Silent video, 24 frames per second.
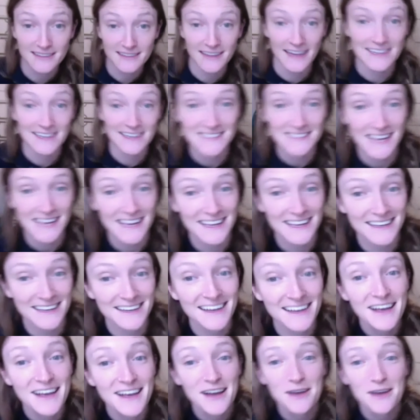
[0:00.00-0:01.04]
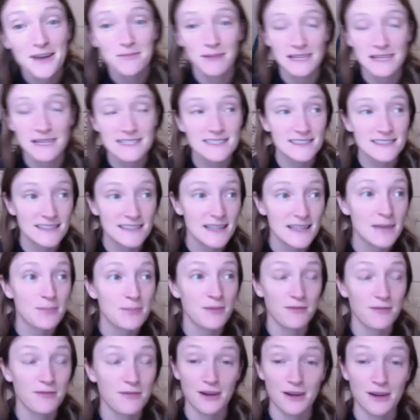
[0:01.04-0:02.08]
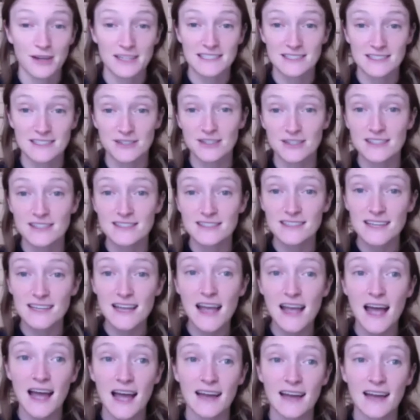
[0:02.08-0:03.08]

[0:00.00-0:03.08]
like taken my sleep very seriously.